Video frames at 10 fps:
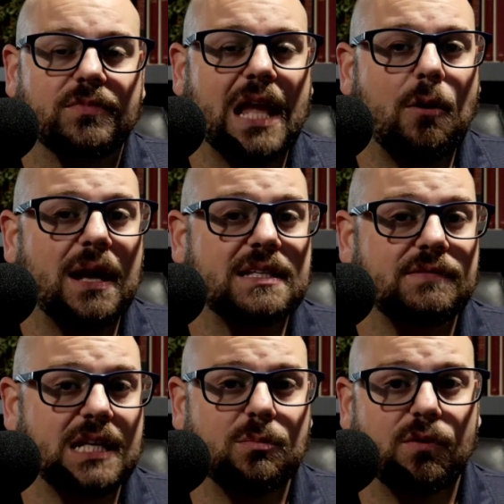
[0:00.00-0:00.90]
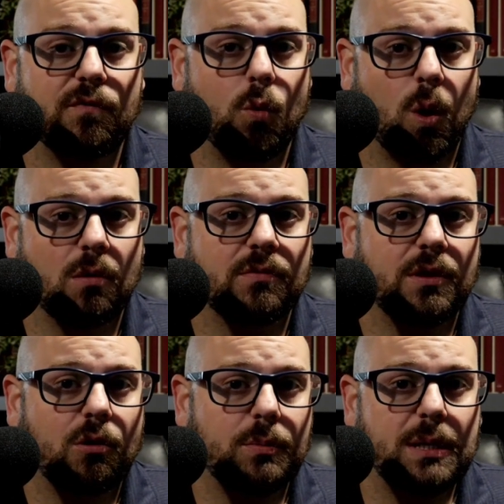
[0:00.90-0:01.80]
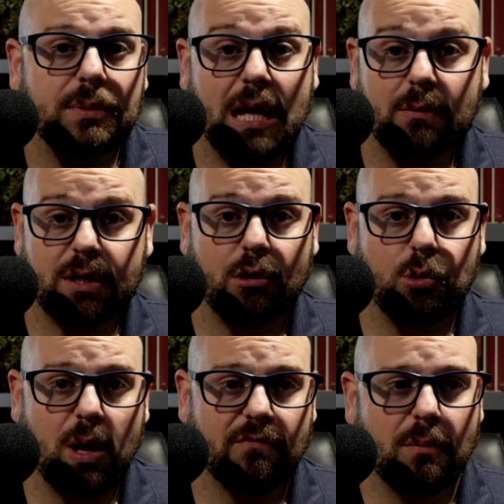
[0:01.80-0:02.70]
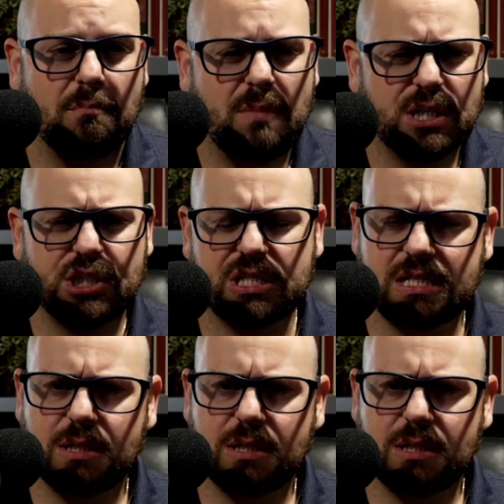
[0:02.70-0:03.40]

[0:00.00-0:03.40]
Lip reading: Now, as I've said before, there are people out there who have a much